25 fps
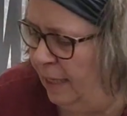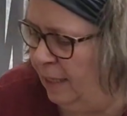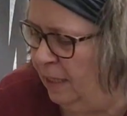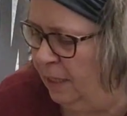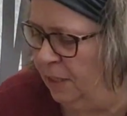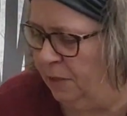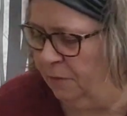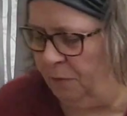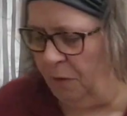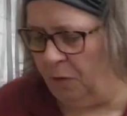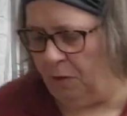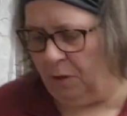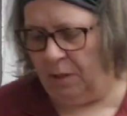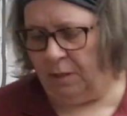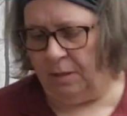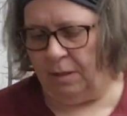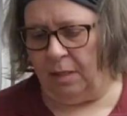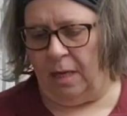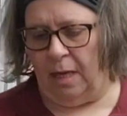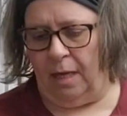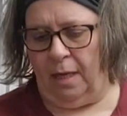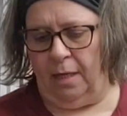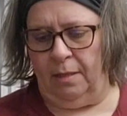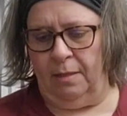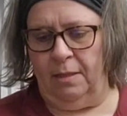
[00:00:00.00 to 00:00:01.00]
as far as
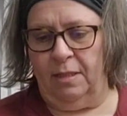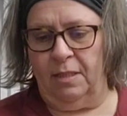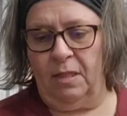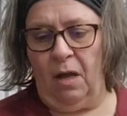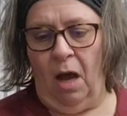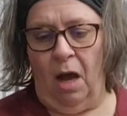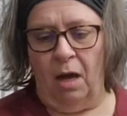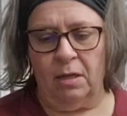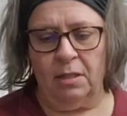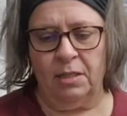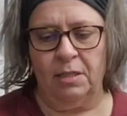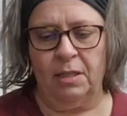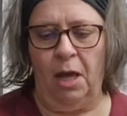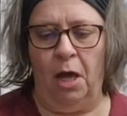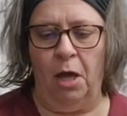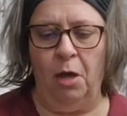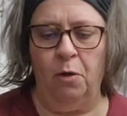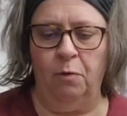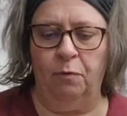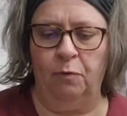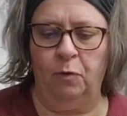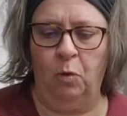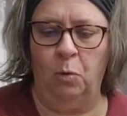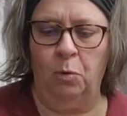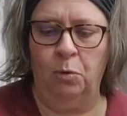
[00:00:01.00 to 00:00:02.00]
socks go,
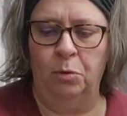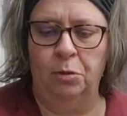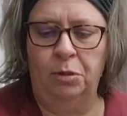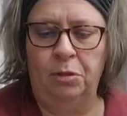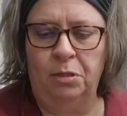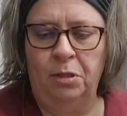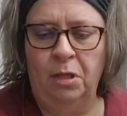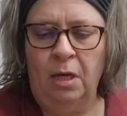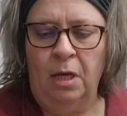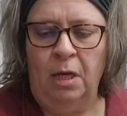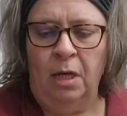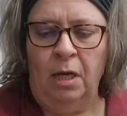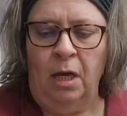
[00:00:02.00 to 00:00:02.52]
of course,